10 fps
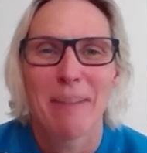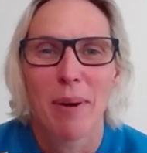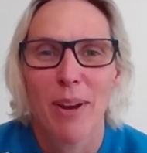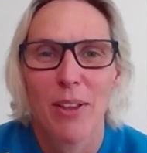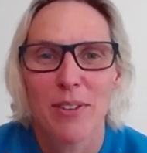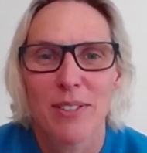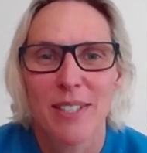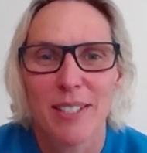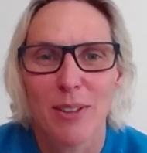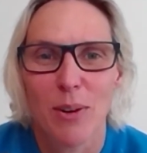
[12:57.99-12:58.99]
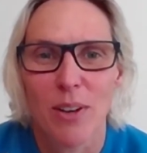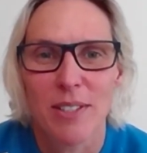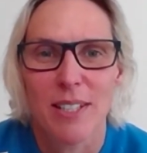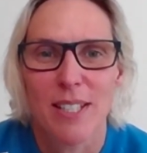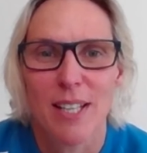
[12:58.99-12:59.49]
My brother and sister are quite
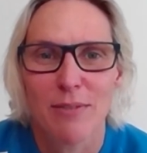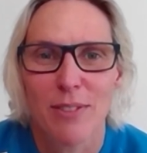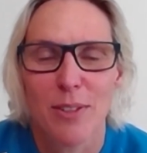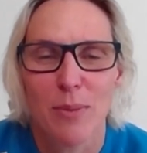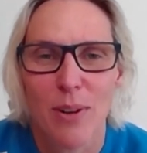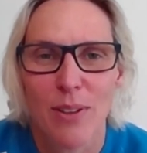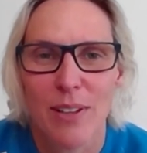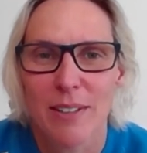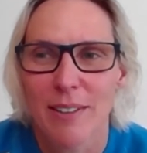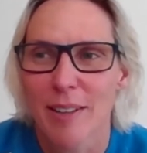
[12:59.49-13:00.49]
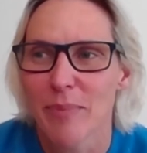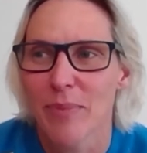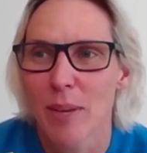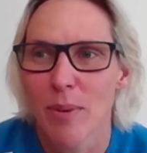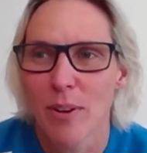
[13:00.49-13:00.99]
successful as well. They're
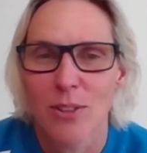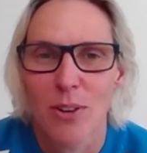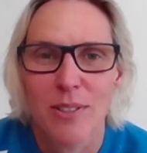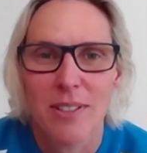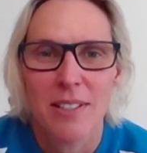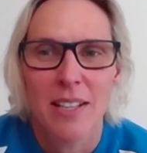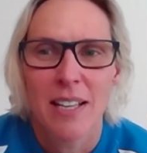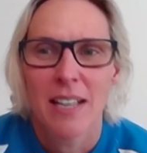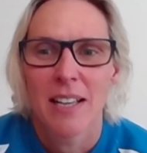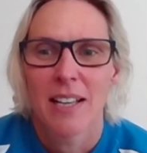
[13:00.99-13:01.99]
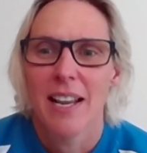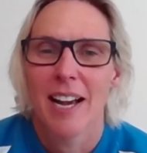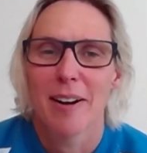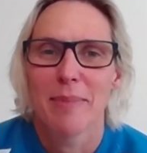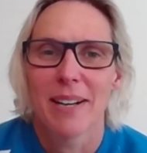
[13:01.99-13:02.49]
both doctors
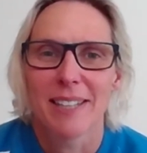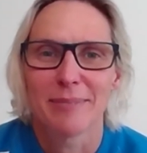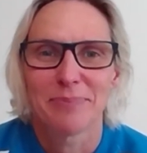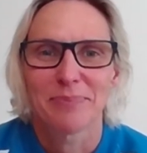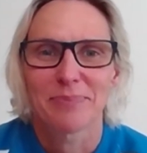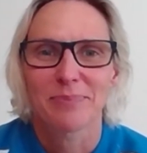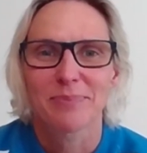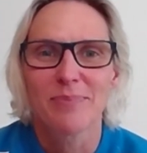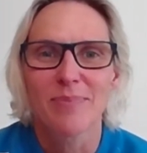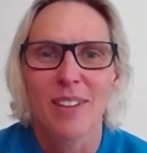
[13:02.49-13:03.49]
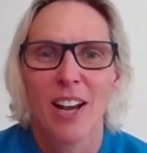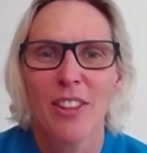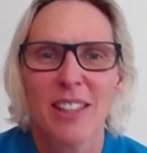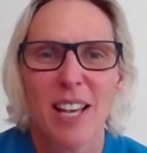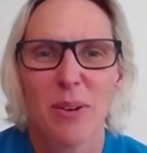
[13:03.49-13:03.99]
now, but I
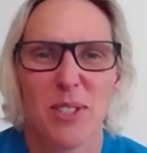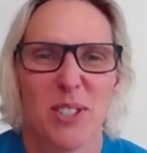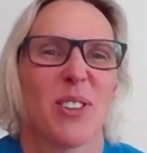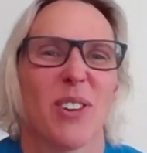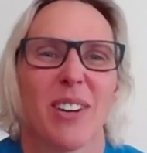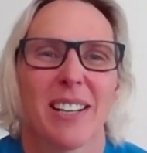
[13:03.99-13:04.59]
think they were just trying to